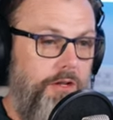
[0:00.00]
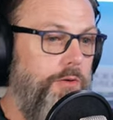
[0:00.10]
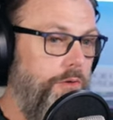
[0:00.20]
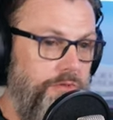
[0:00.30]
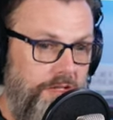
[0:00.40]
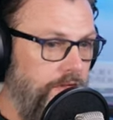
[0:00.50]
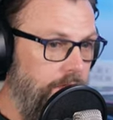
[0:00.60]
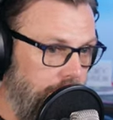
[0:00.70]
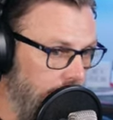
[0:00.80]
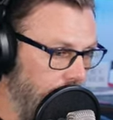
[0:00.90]
No news
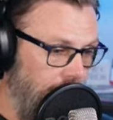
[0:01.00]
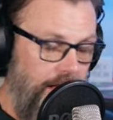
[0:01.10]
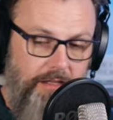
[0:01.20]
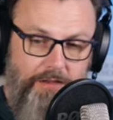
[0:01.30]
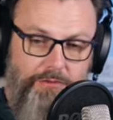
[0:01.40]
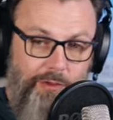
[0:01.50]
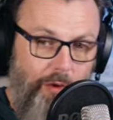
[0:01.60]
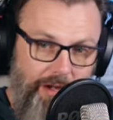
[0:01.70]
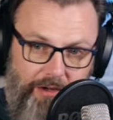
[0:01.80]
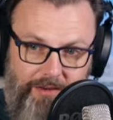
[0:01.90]
is good news, right? If
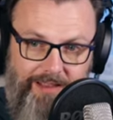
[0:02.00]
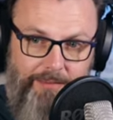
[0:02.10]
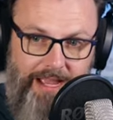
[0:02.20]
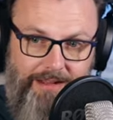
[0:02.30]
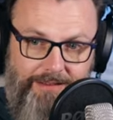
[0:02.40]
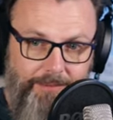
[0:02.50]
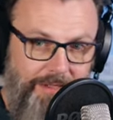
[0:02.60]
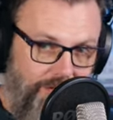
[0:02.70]
you don't hear anything back,